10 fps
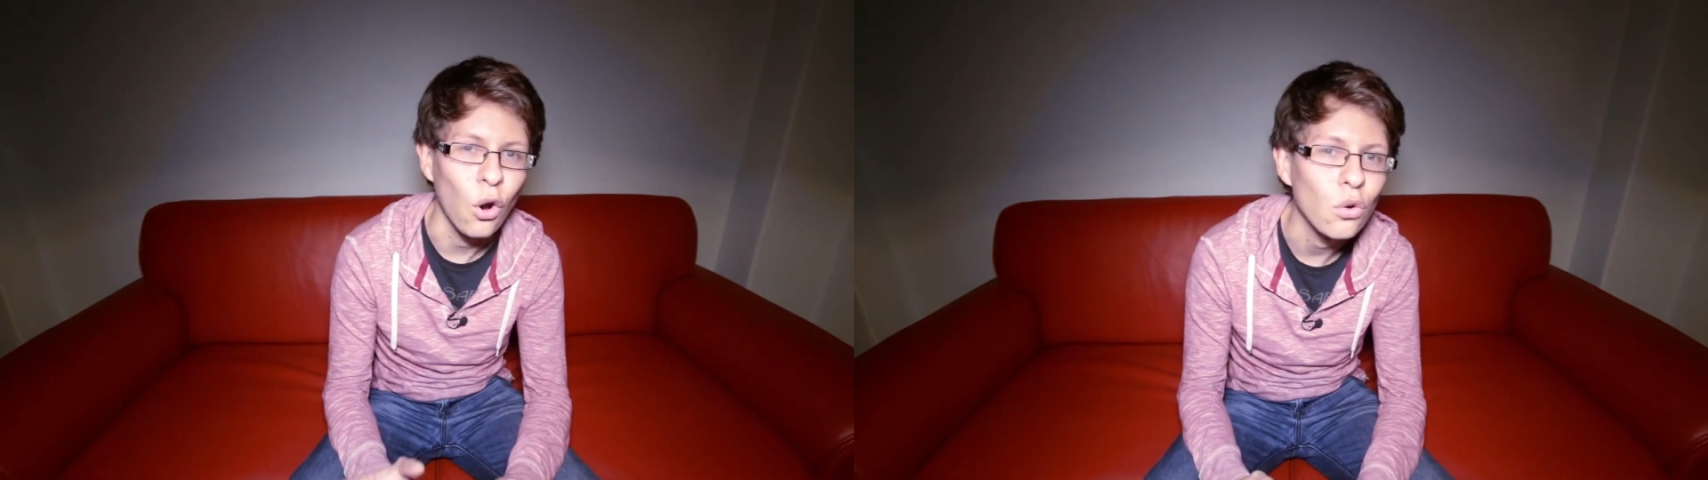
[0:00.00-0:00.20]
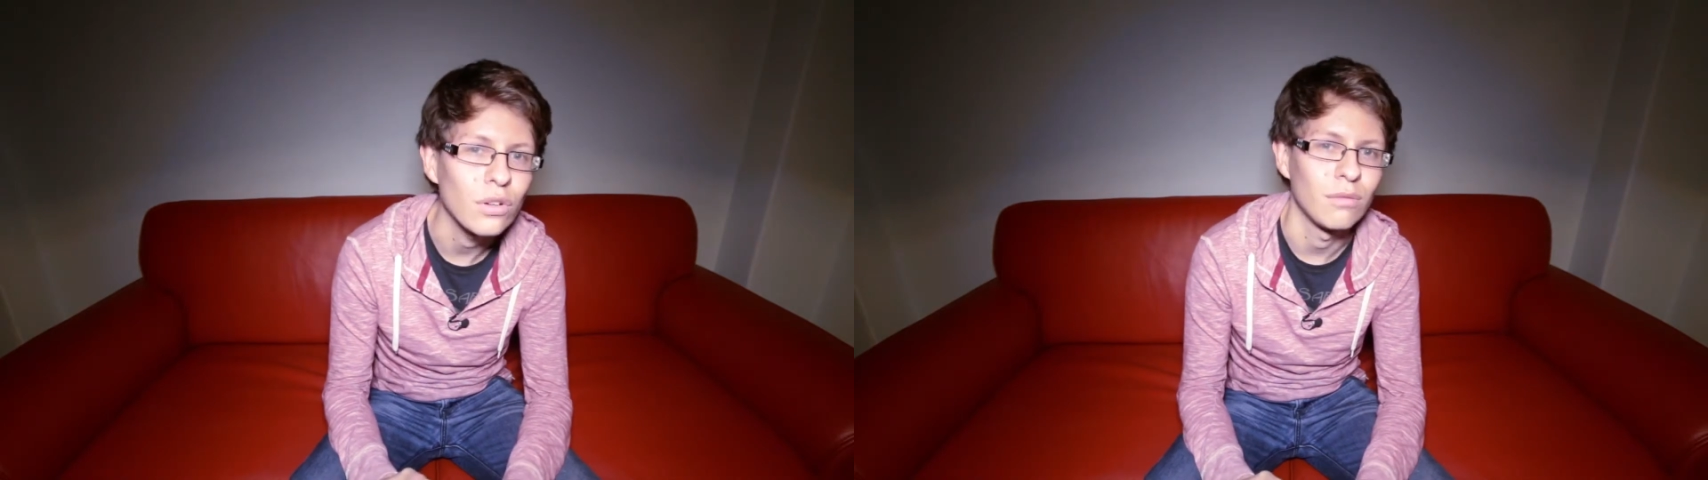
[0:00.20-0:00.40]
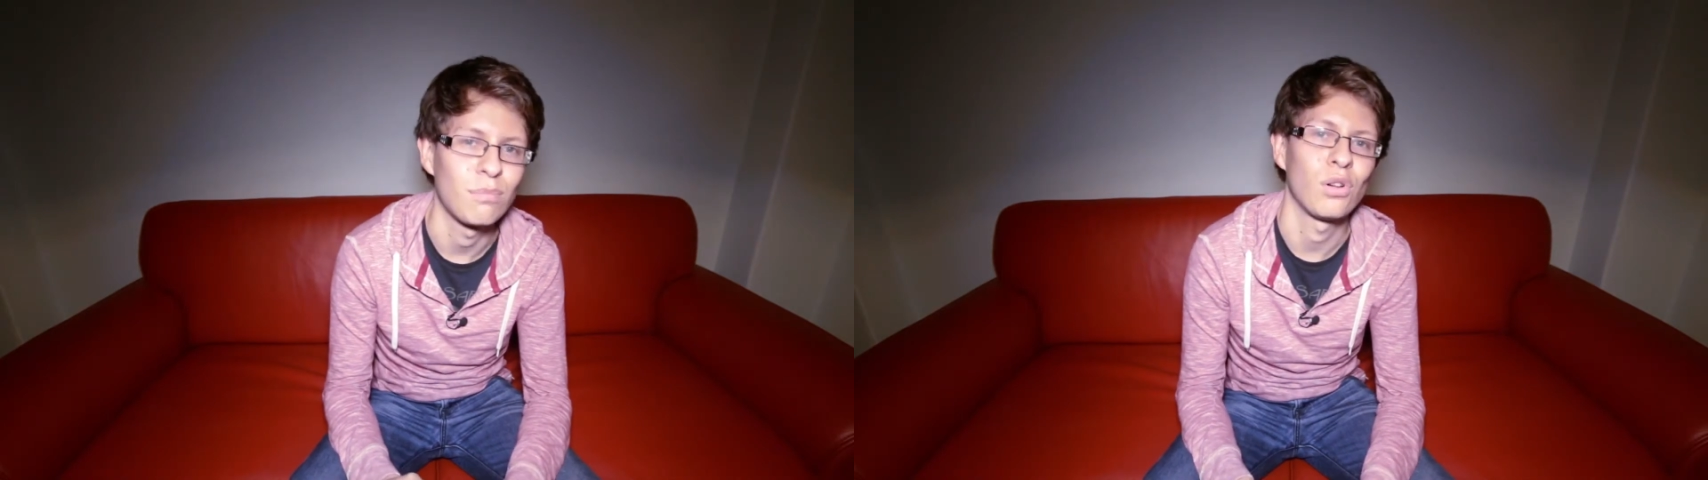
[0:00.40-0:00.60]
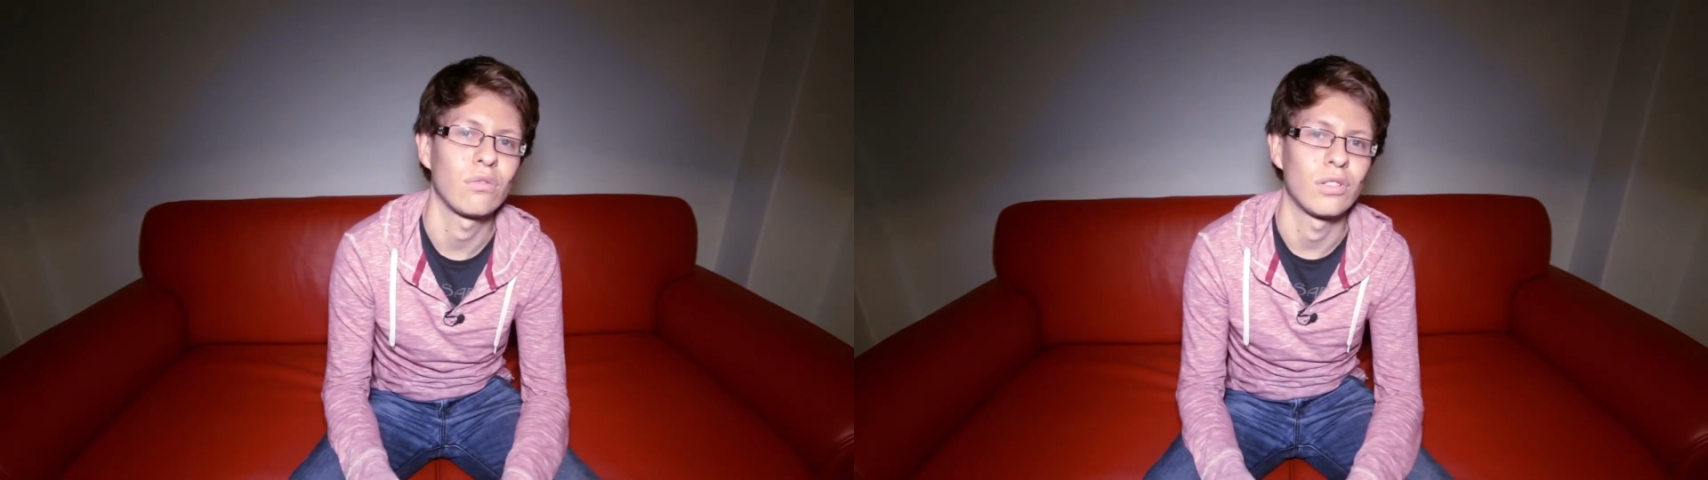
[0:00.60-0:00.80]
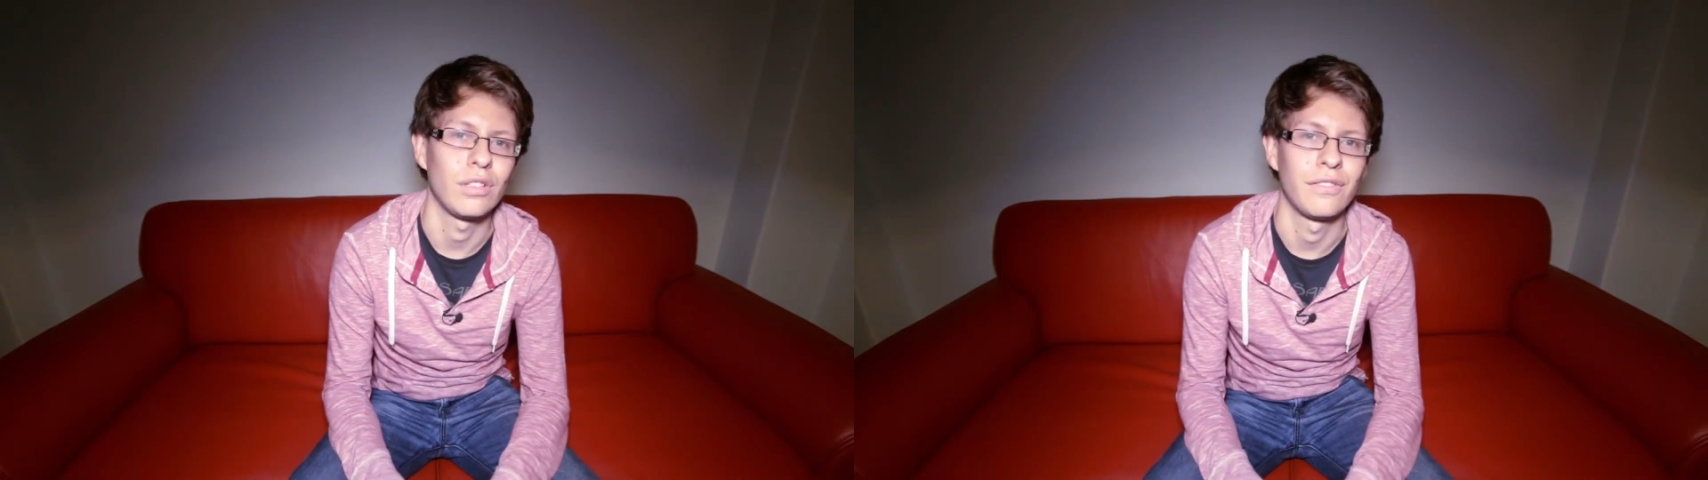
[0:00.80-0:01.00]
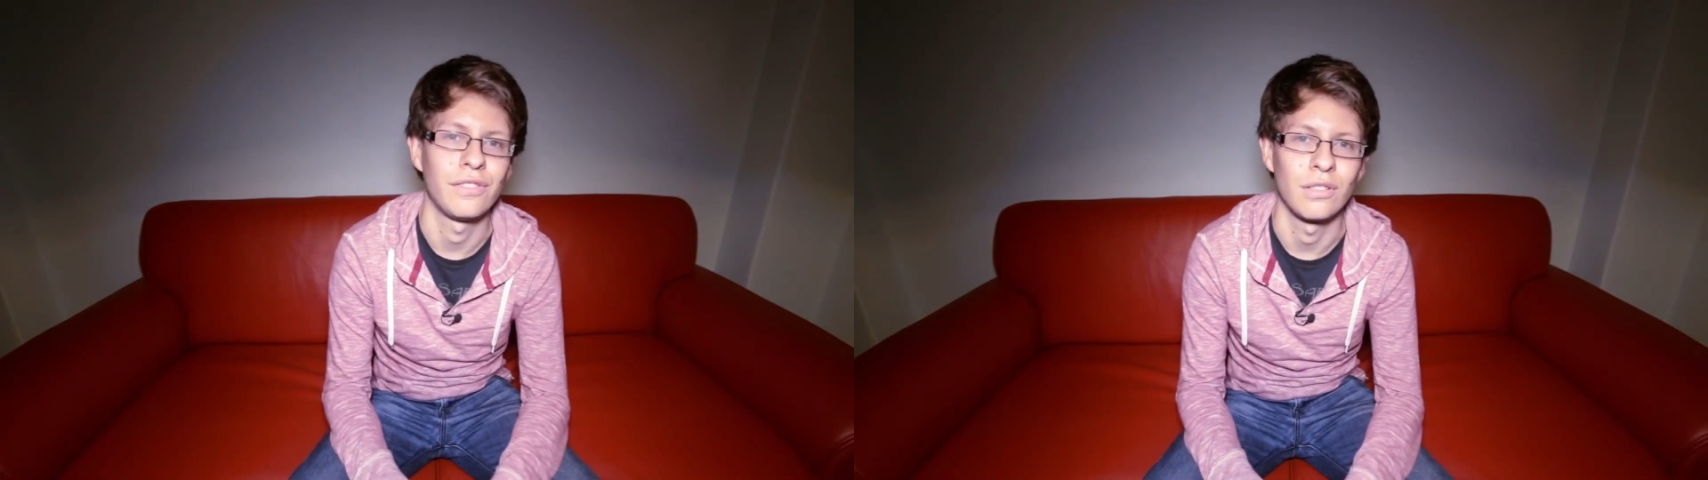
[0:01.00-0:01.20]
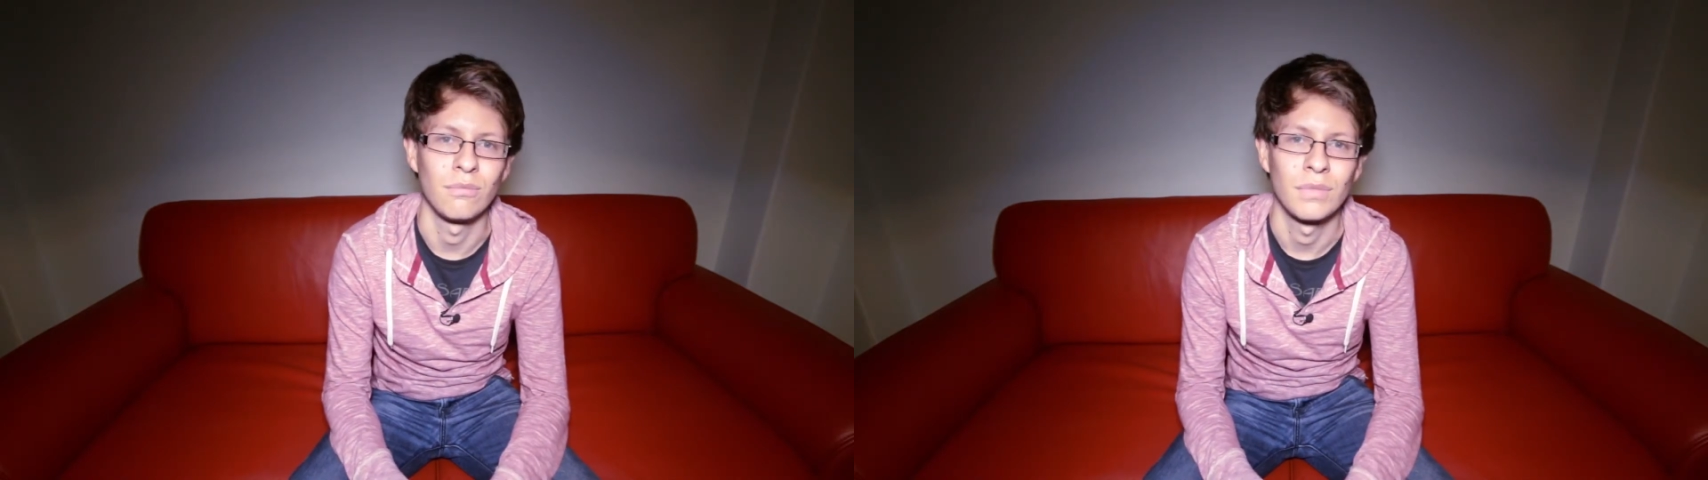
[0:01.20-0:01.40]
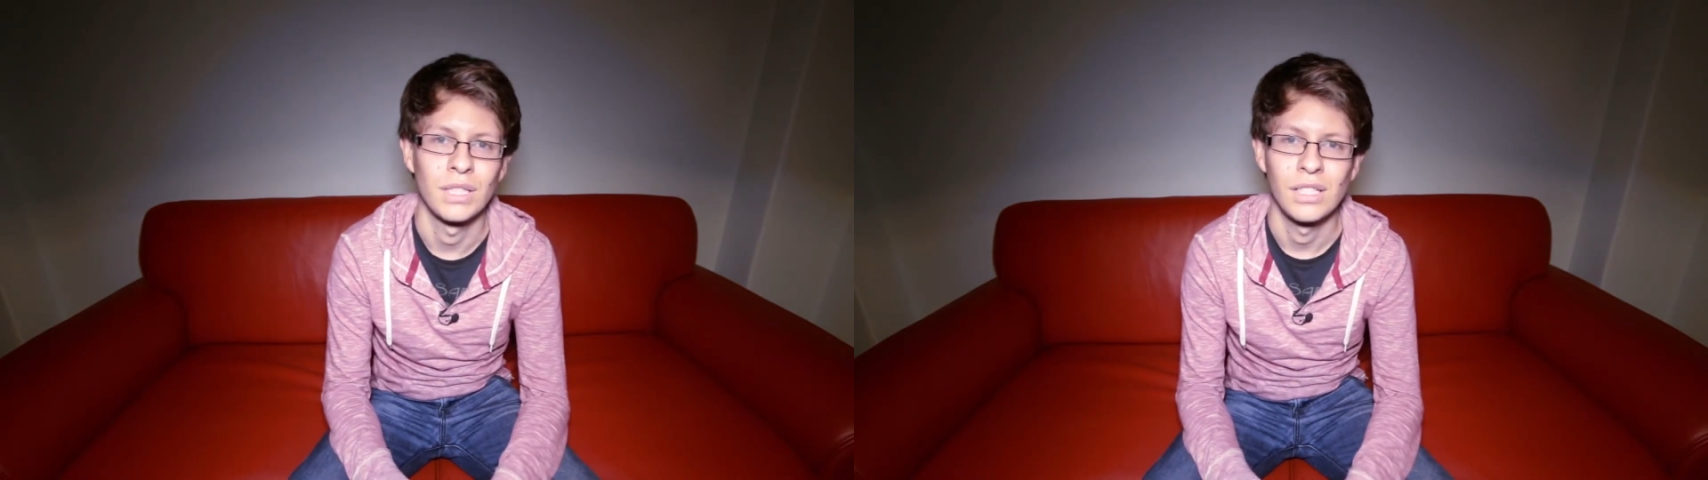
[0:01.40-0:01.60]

older Polaroid film.